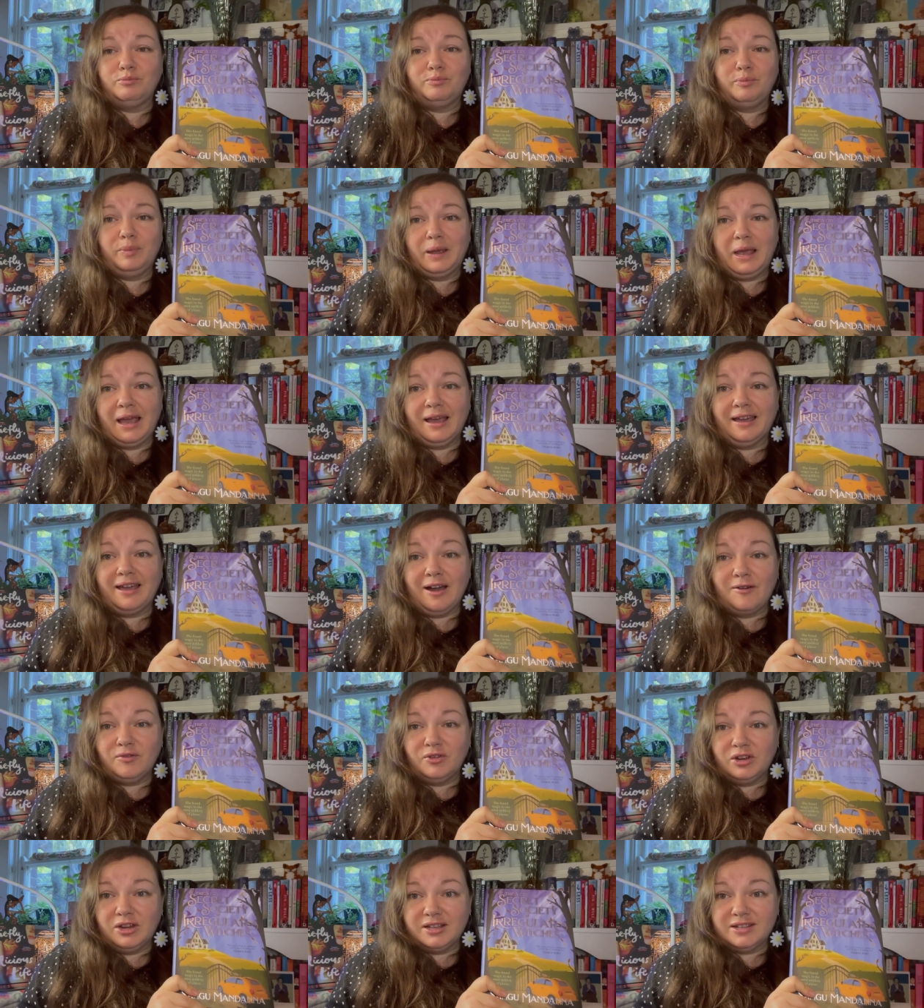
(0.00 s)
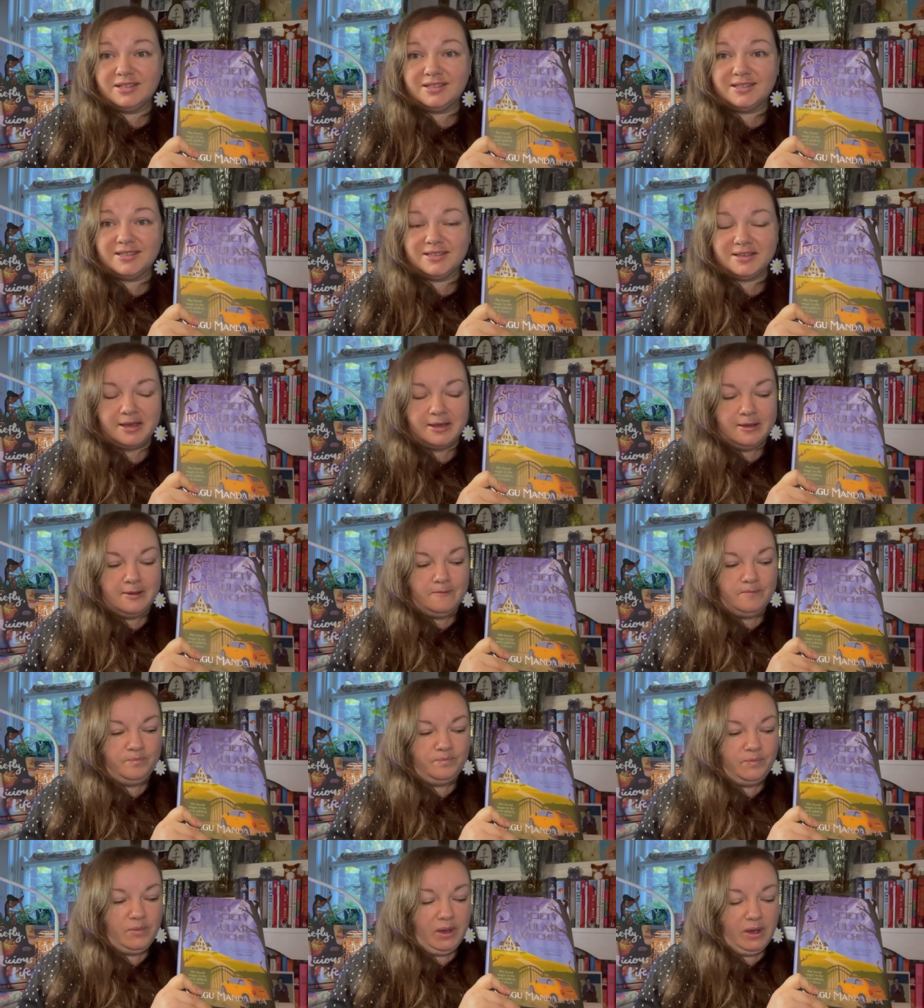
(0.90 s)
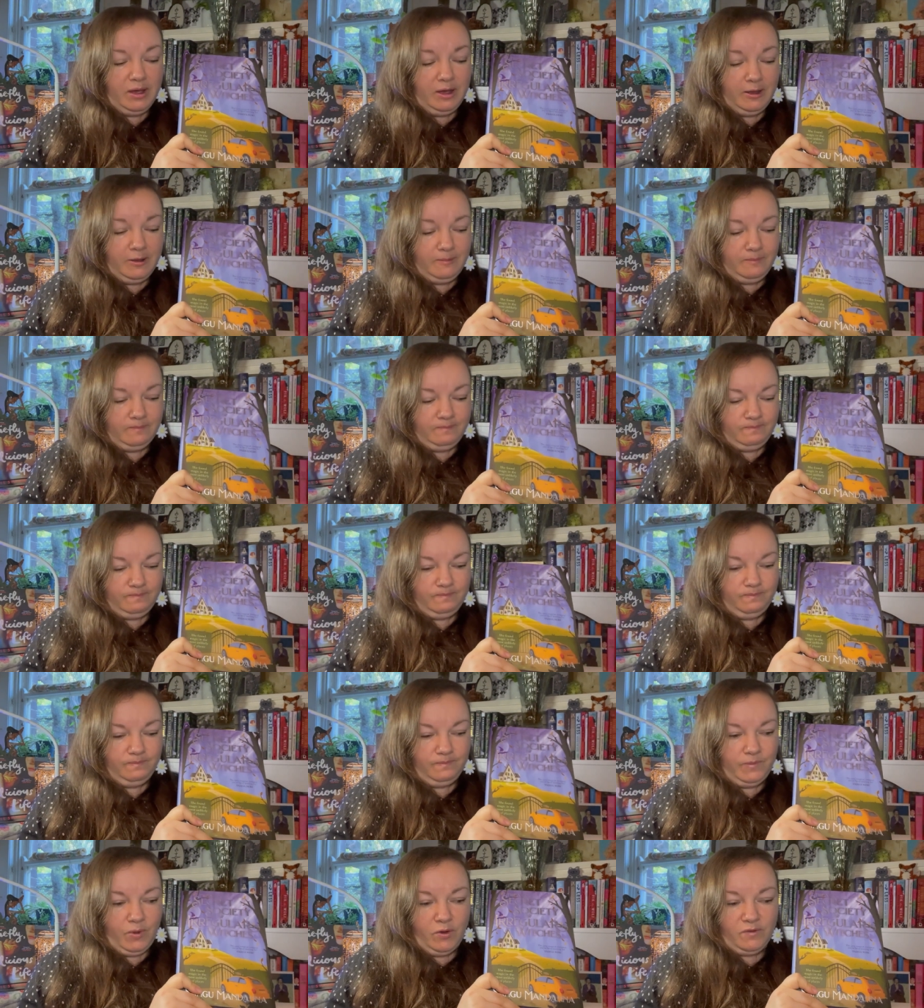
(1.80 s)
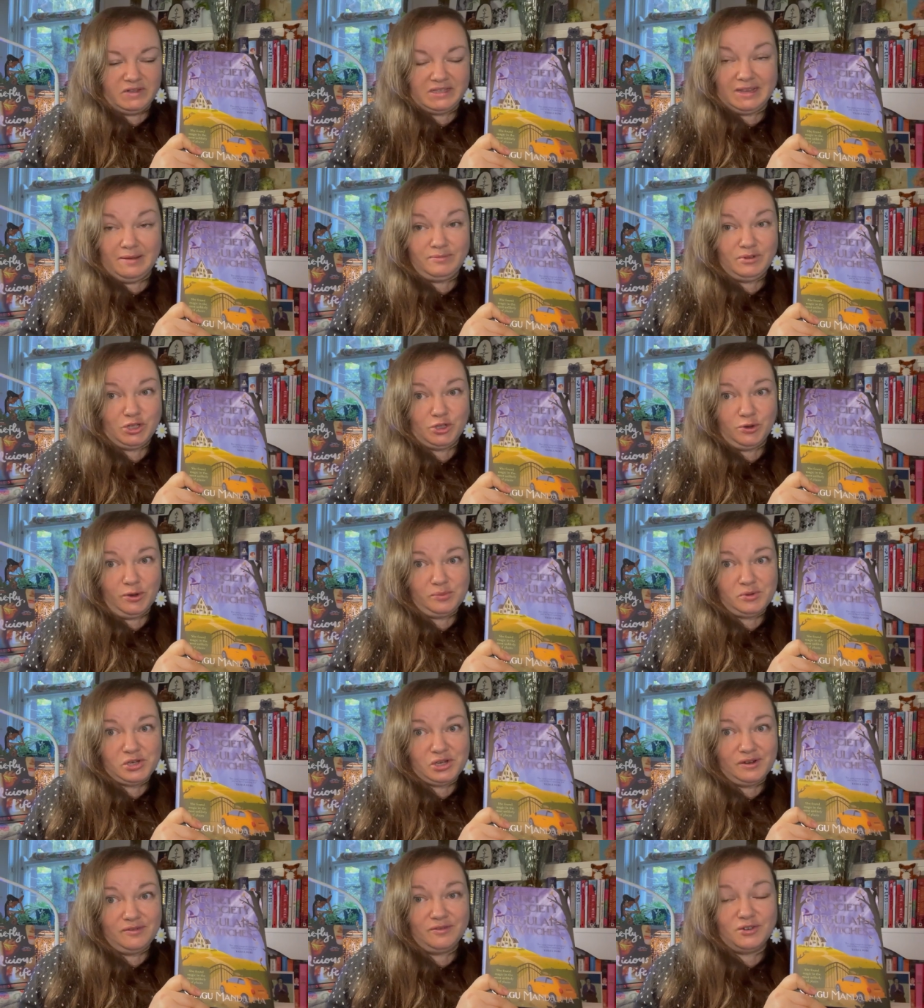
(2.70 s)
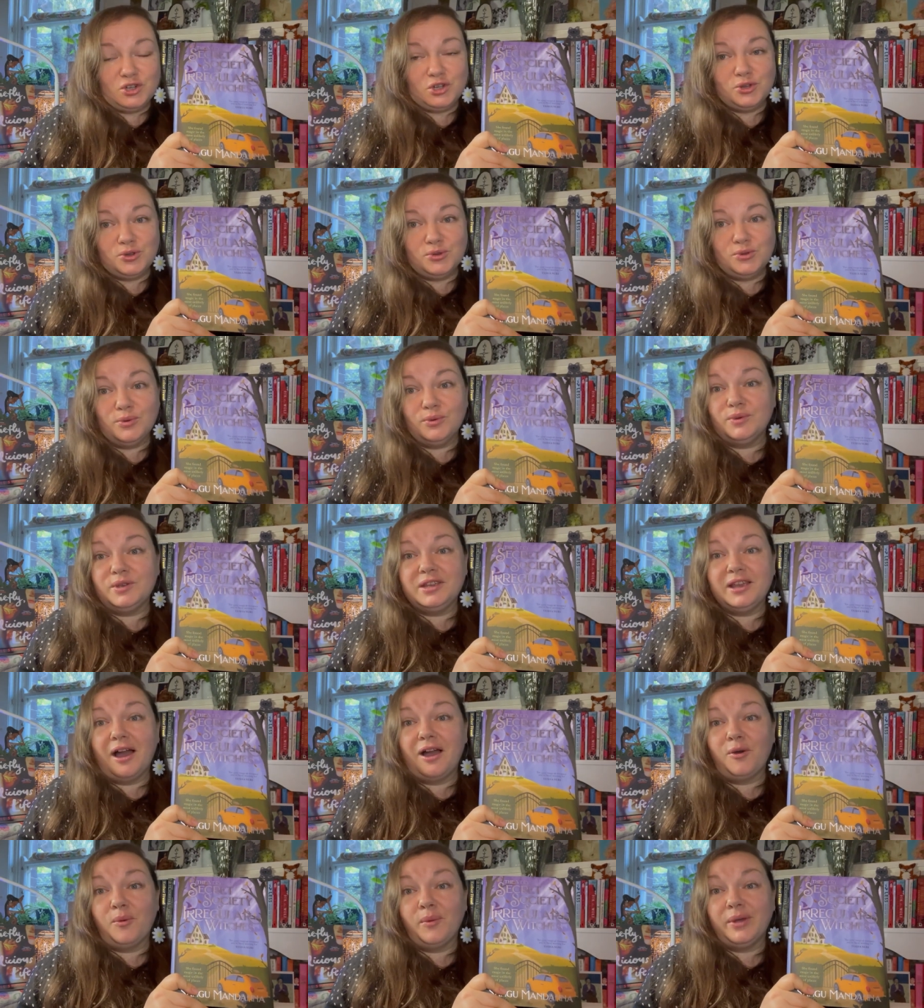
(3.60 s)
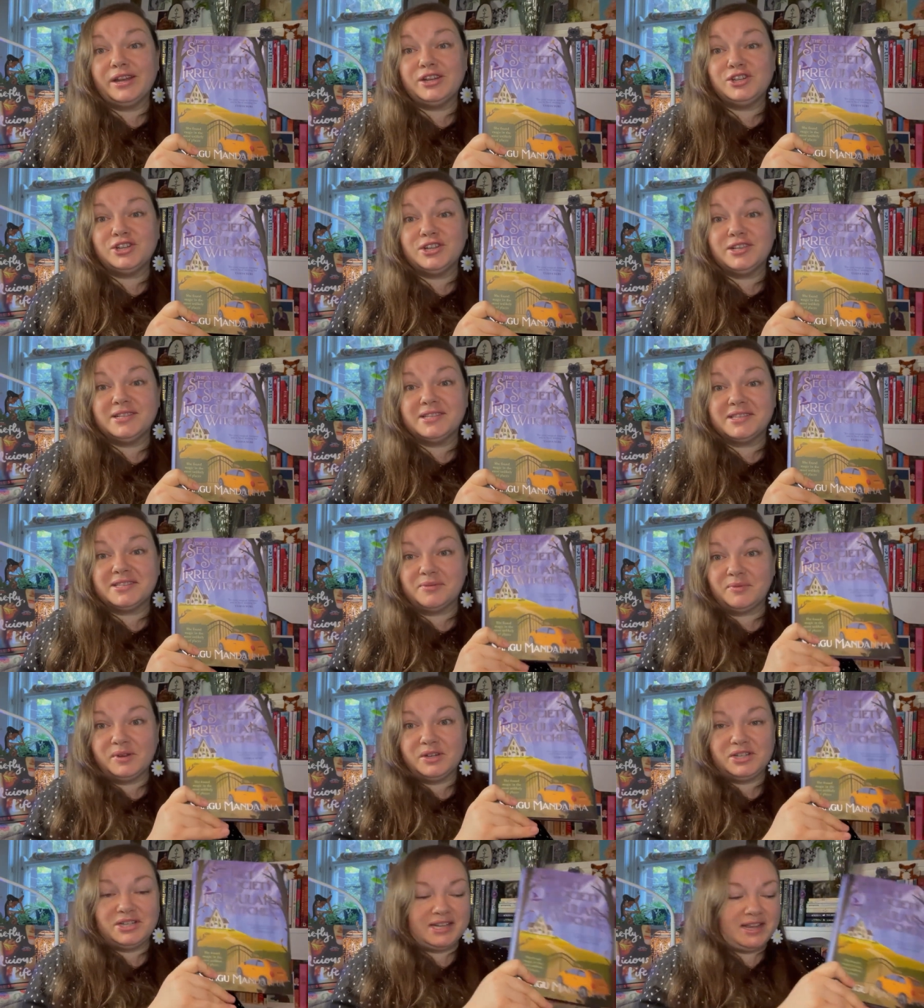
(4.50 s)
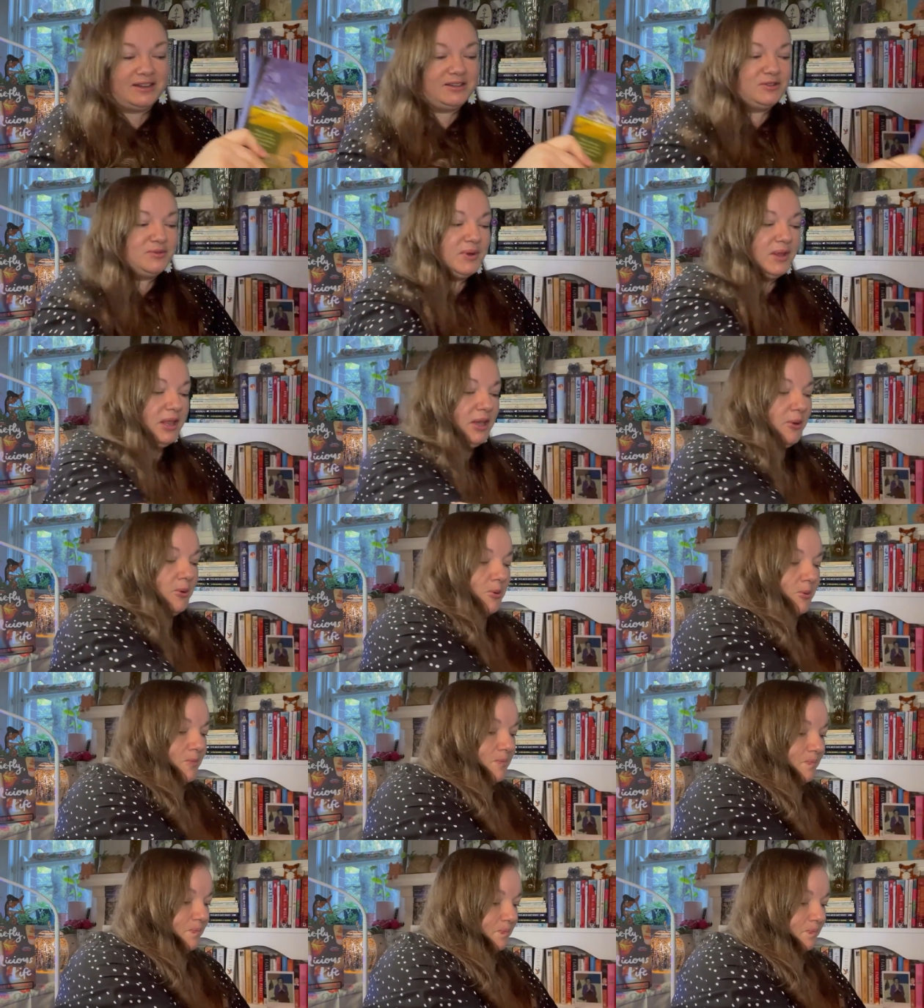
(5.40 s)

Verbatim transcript: be a governess um, of some description to young witches, which sounds really cool.